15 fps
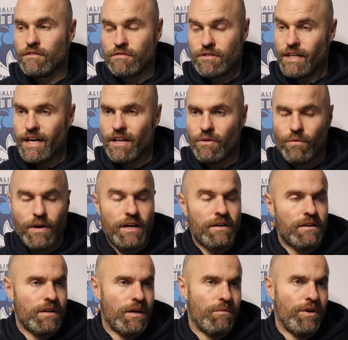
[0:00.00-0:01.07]
to get the
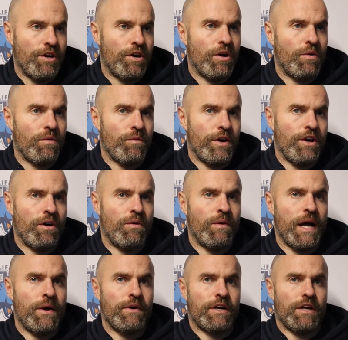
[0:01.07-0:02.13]
win, and we know
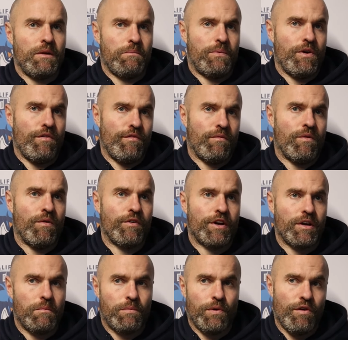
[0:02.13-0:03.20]
where we can improve and what we
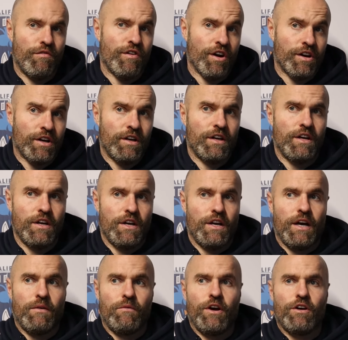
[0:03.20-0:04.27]
can improve on.
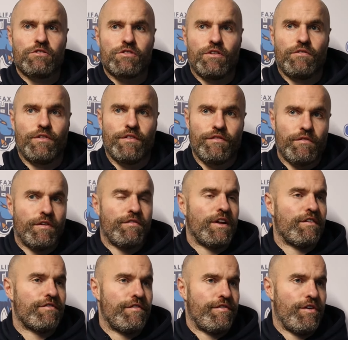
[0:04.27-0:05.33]
And we also we've
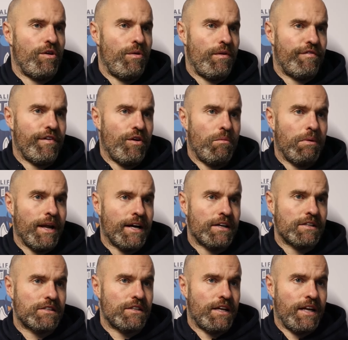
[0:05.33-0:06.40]
left a few
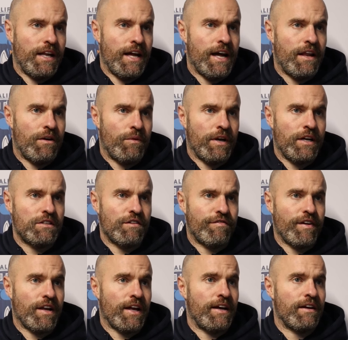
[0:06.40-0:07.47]
blanks in there that we need to
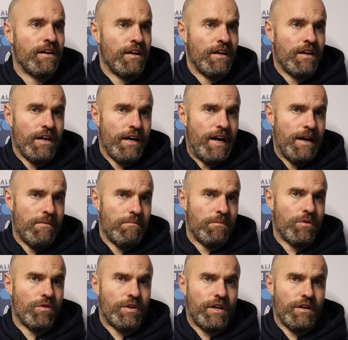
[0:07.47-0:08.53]
fill in.
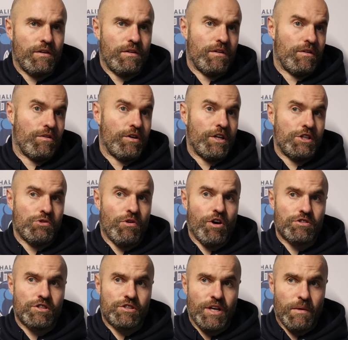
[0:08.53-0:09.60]
Looking
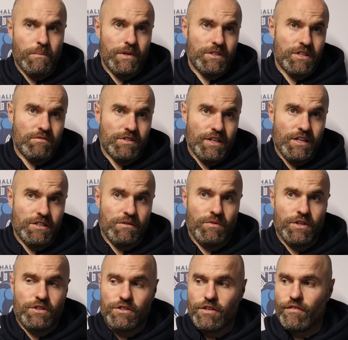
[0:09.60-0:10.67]
towards the championship season,
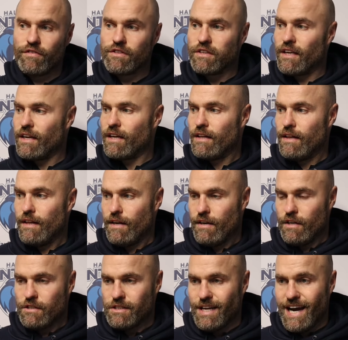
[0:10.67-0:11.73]
which is obviously
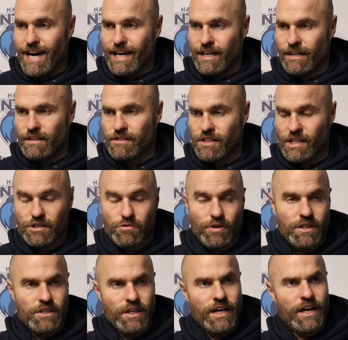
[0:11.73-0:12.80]
starting 6
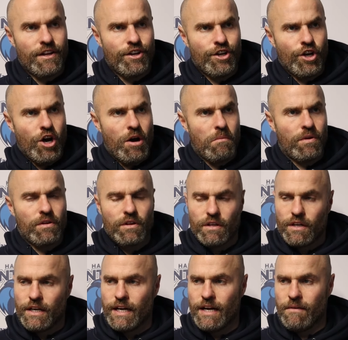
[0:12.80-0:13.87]
weeks later than normal,
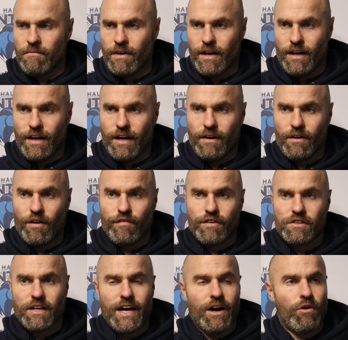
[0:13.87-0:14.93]
and
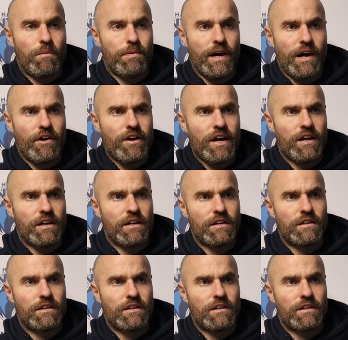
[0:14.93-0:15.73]
obviously our priority.